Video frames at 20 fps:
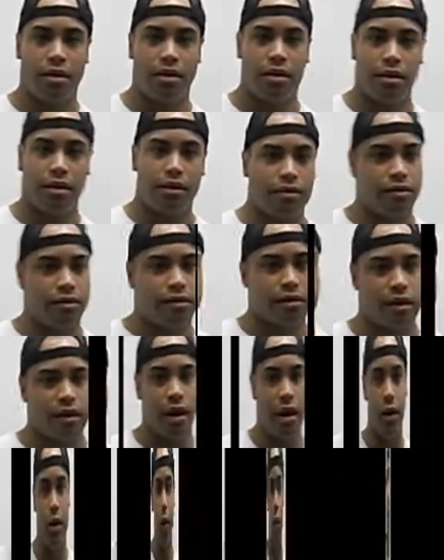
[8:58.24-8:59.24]
just gotta
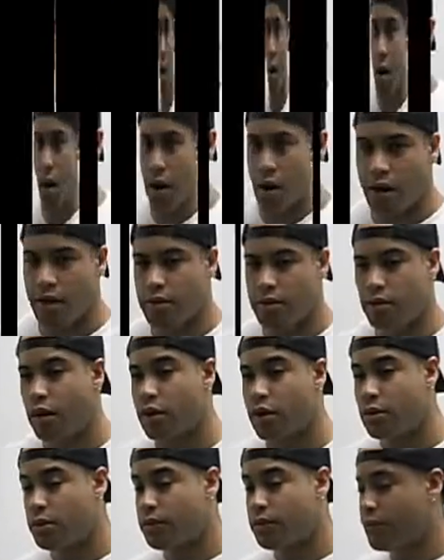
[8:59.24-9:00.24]
do it. Alright, so
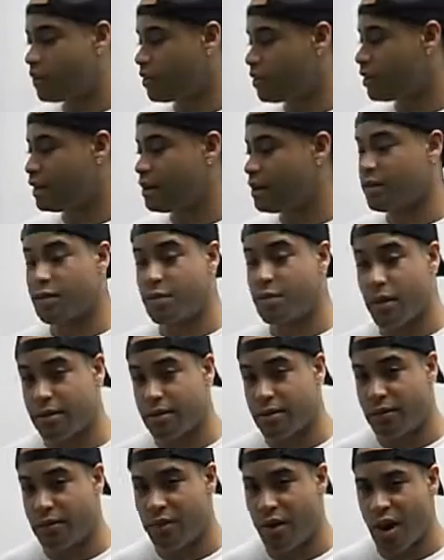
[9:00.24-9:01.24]
I do feel the need to
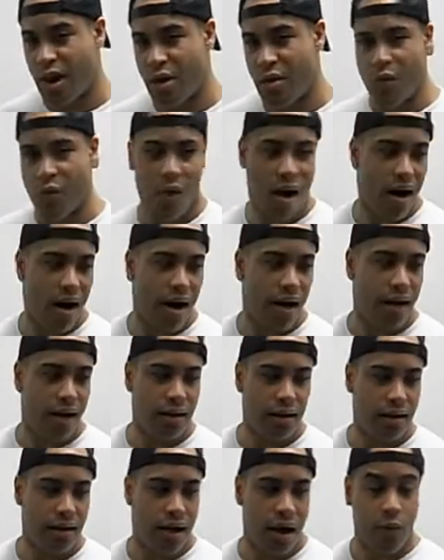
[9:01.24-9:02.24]
specify
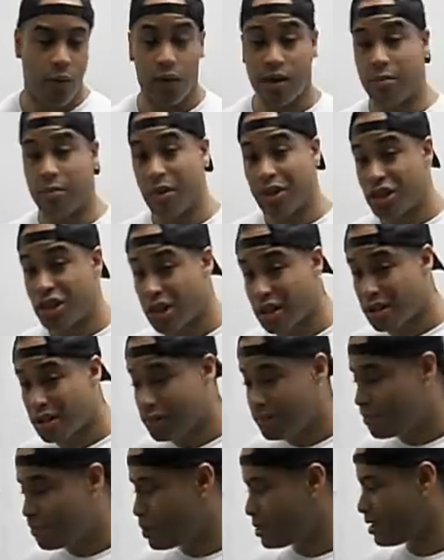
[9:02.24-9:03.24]
why I rinsed my
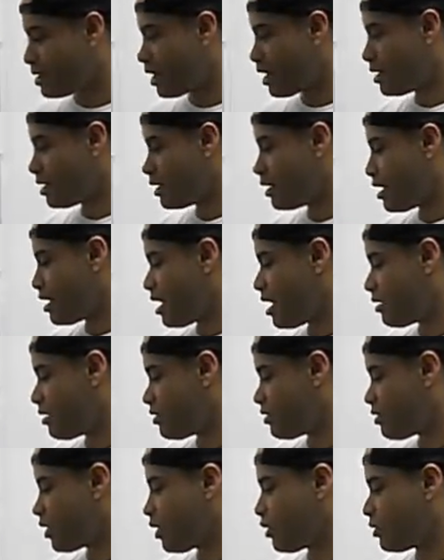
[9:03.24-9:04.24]
chicken, but then I did
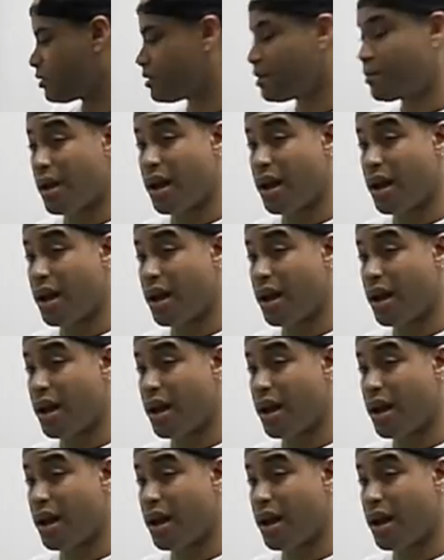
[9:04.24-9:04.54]
add salt to